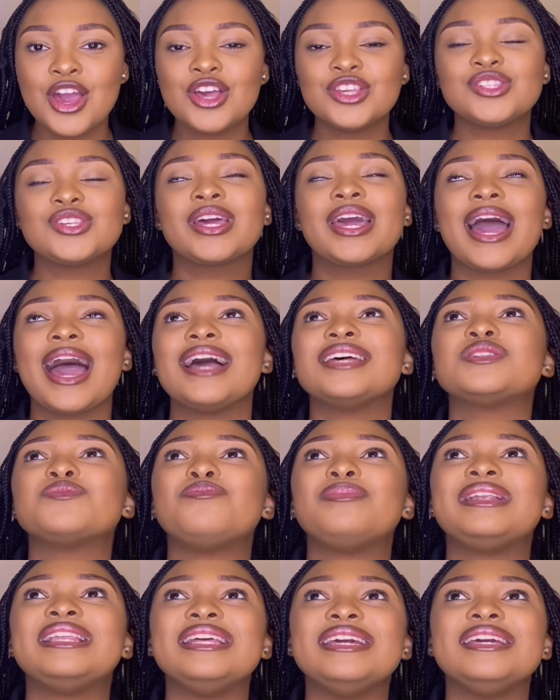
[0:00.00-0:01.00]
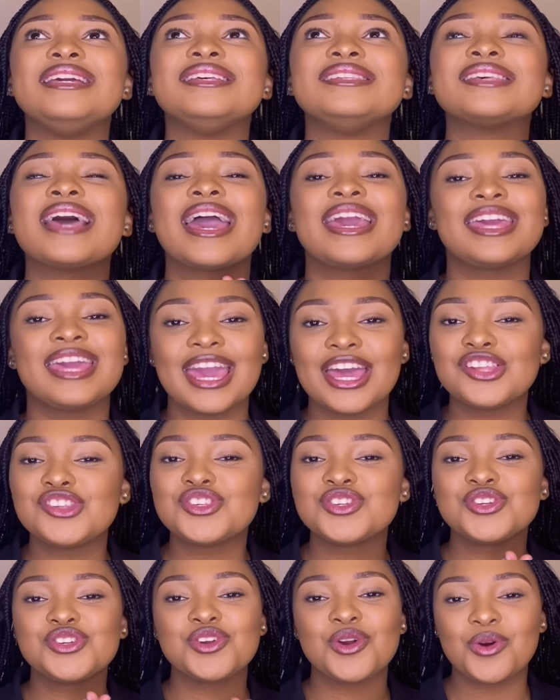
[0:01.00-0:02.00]
So guys, please
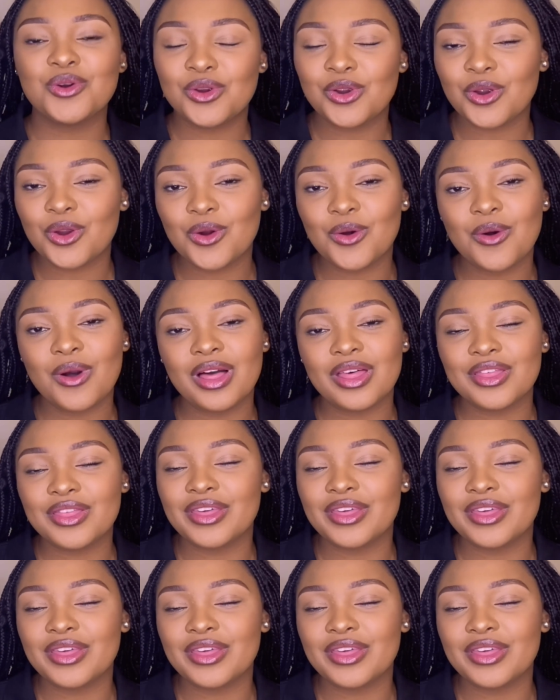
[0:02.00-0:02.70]
get your girl